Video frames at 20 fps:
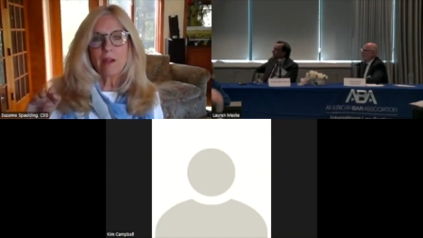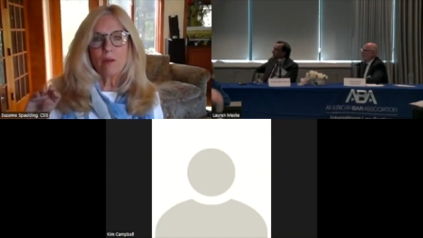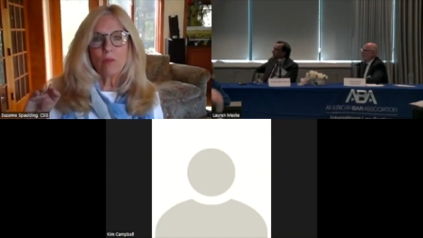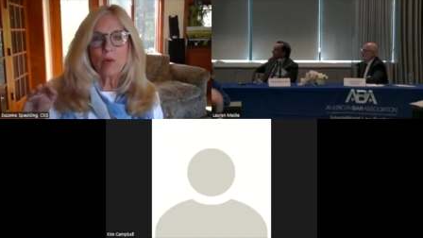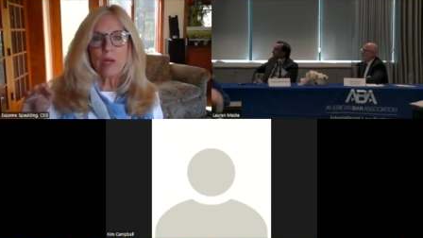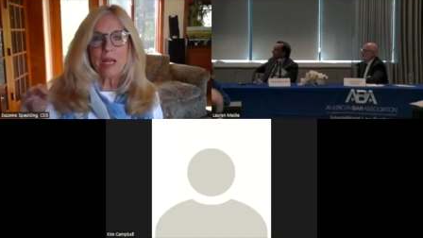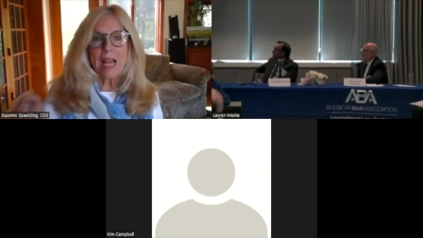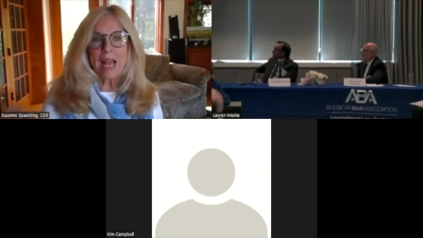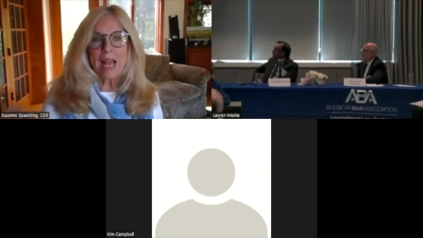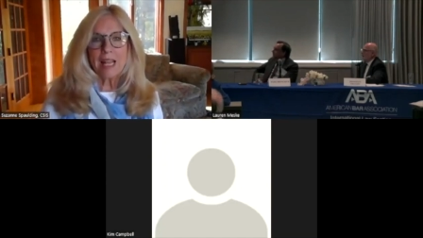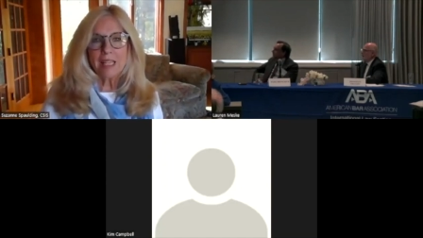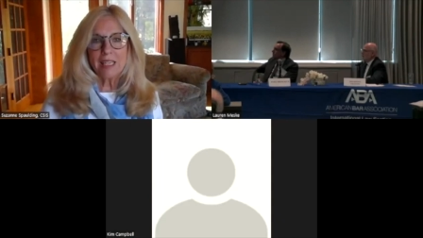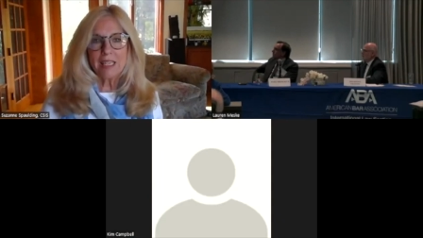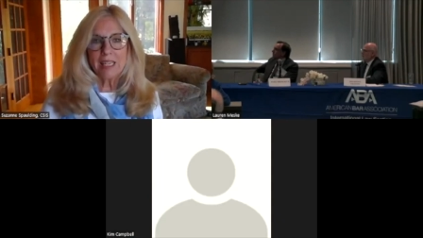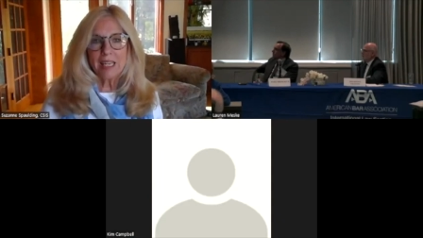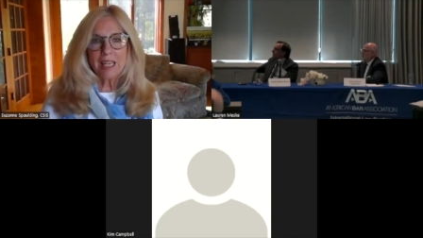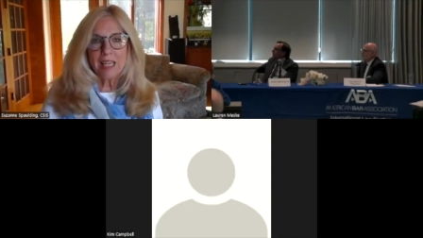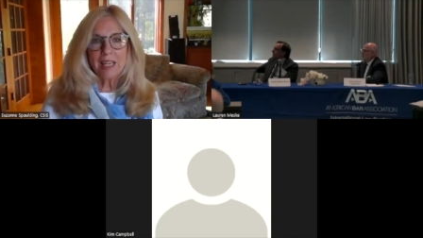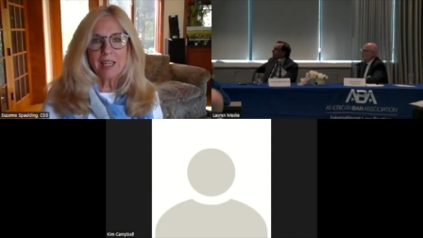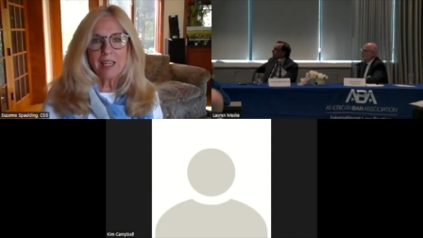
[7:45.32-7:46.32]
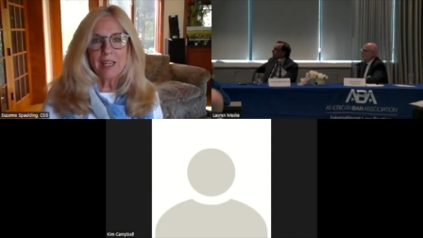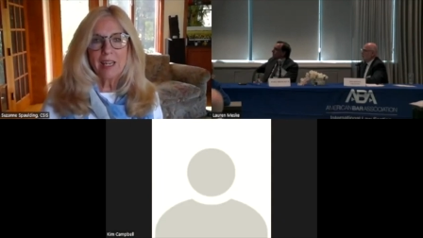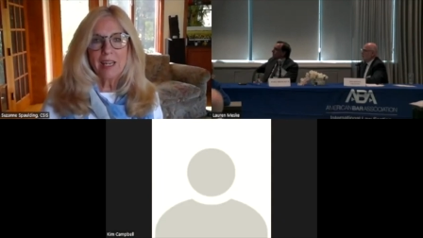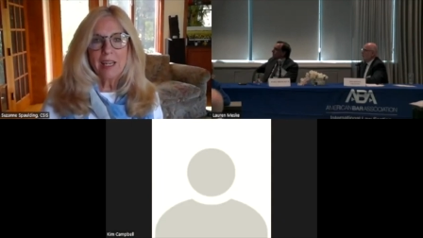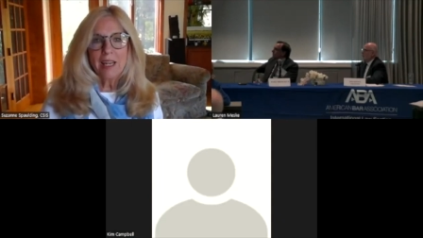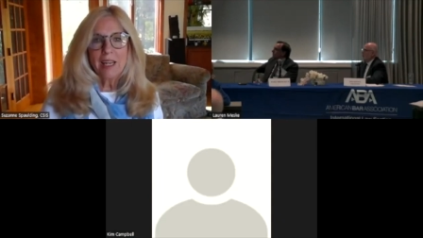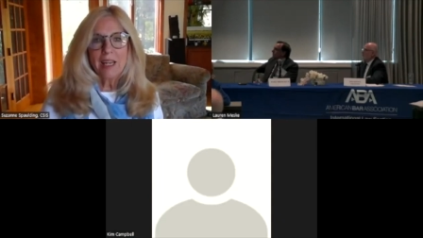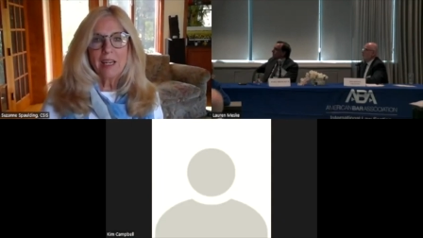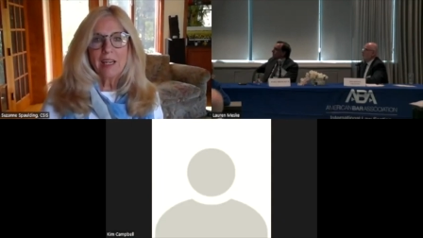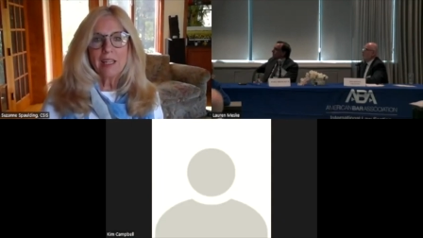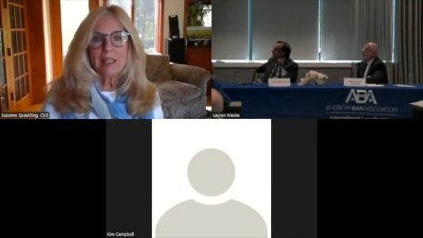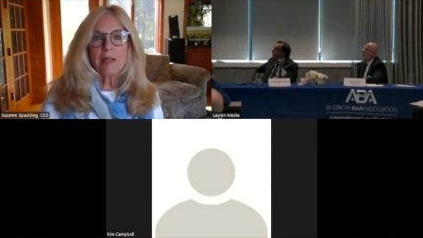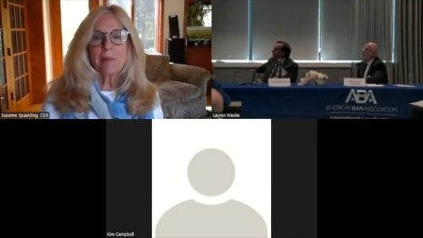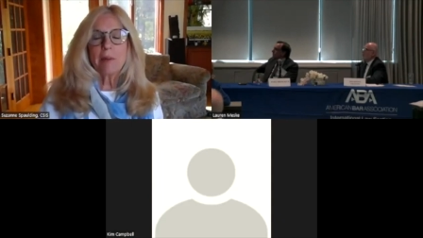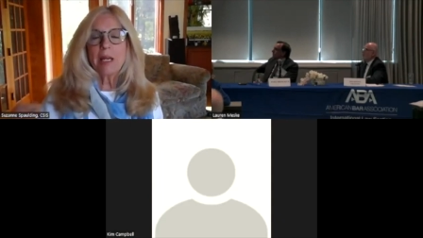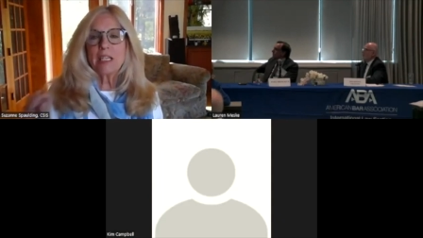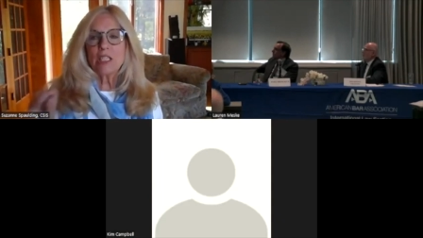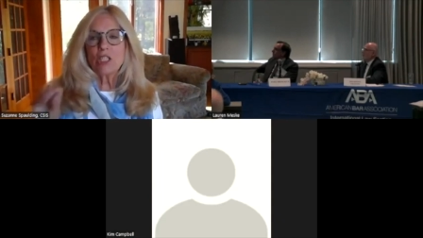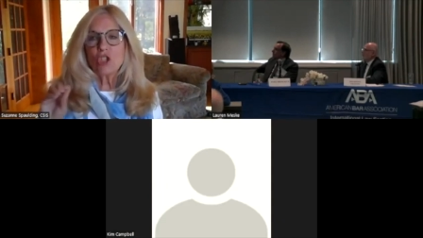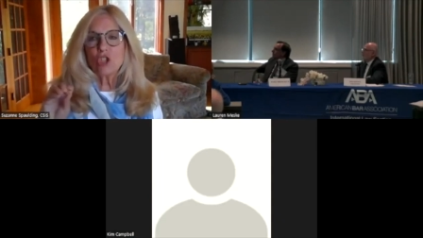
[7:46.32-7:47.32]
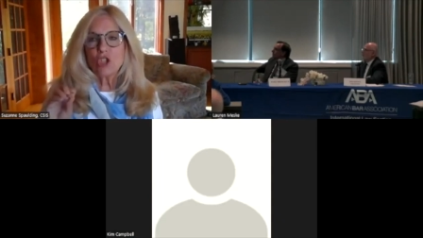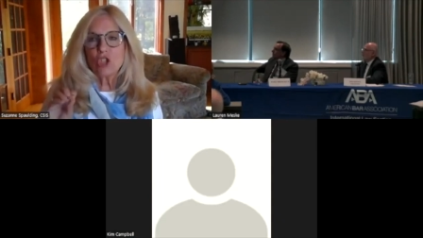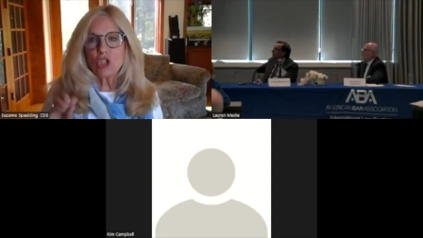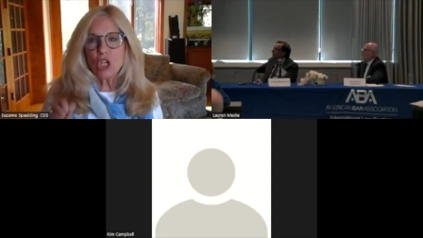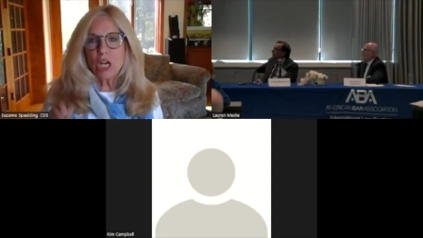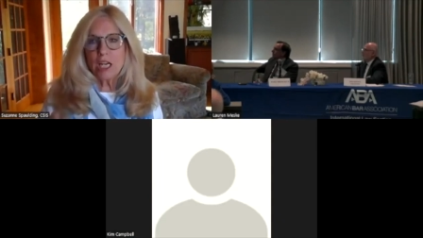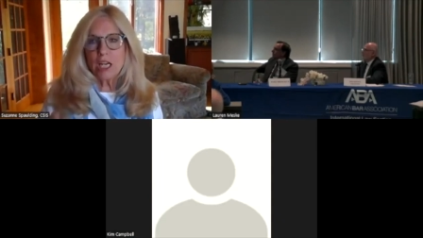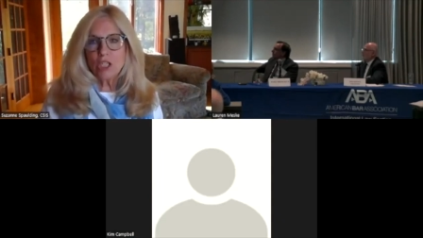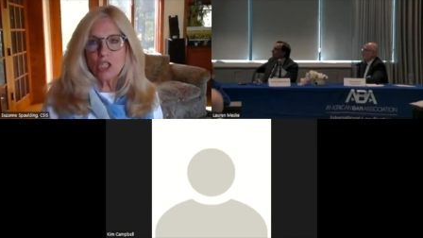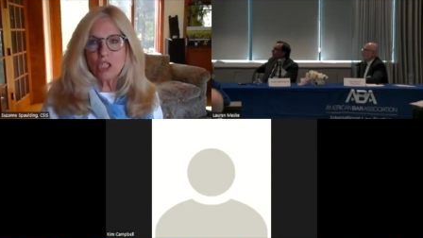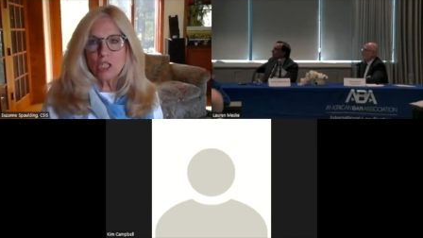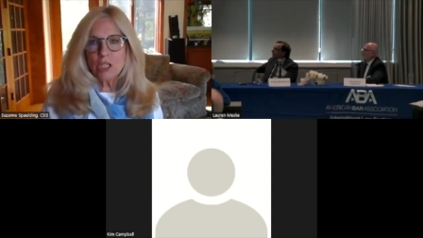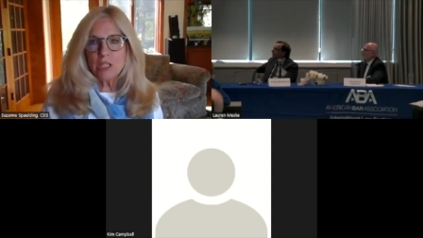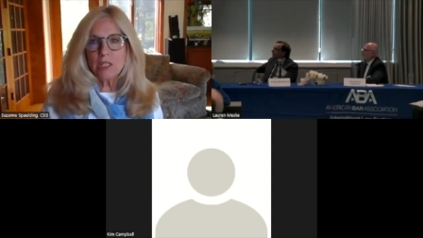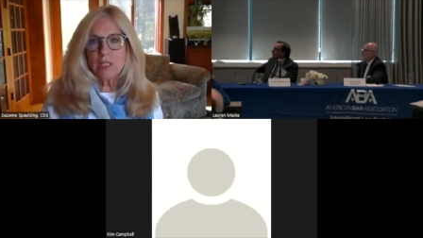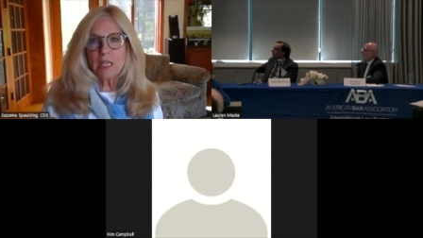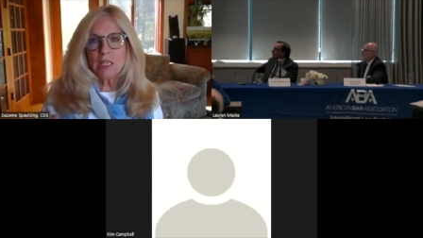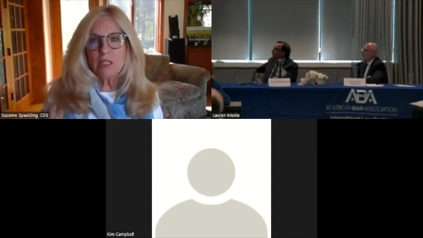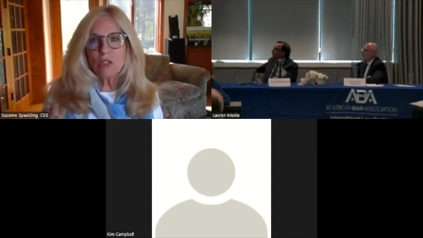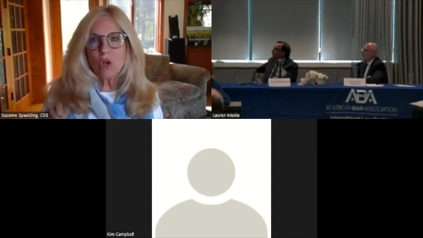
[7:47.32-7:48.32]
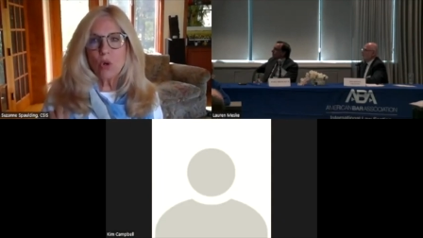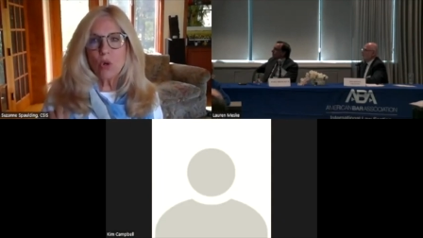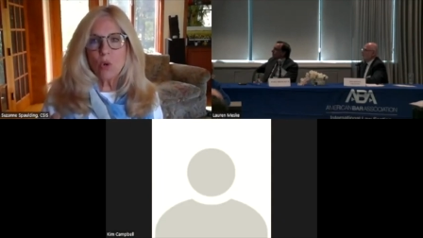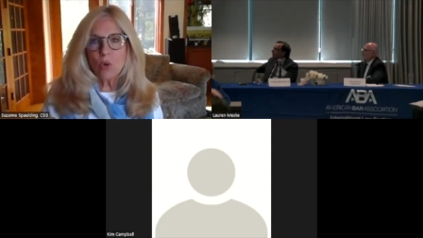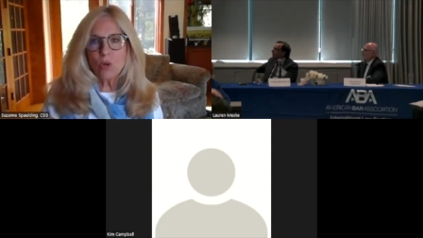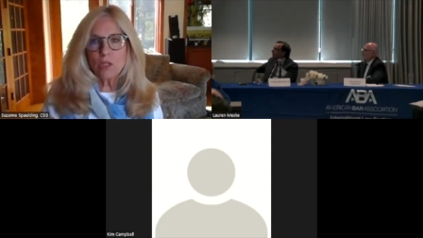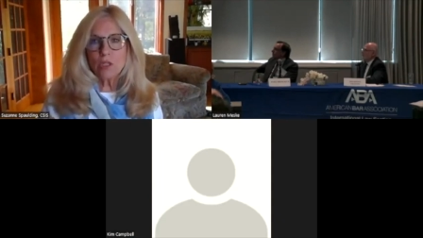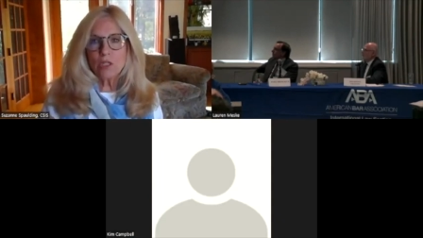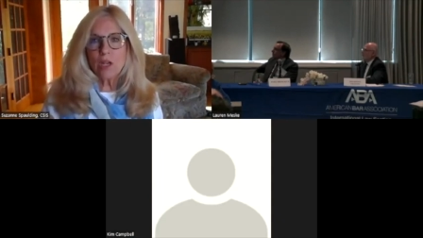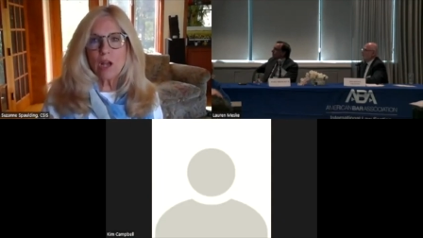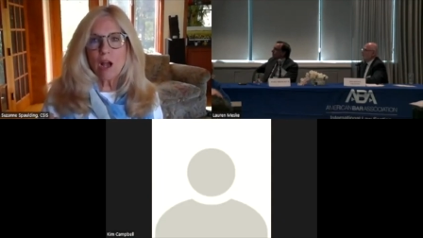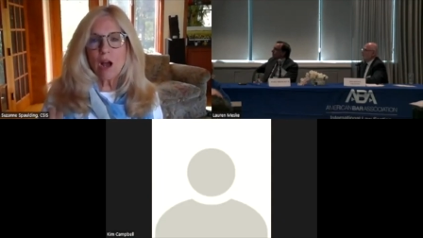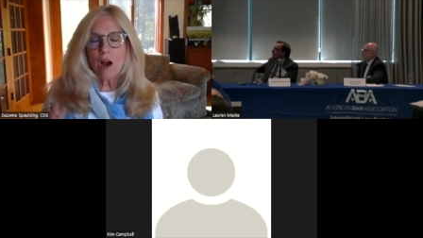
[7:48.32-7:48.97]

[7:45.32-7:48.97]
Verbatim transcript: reality. Because judges and courts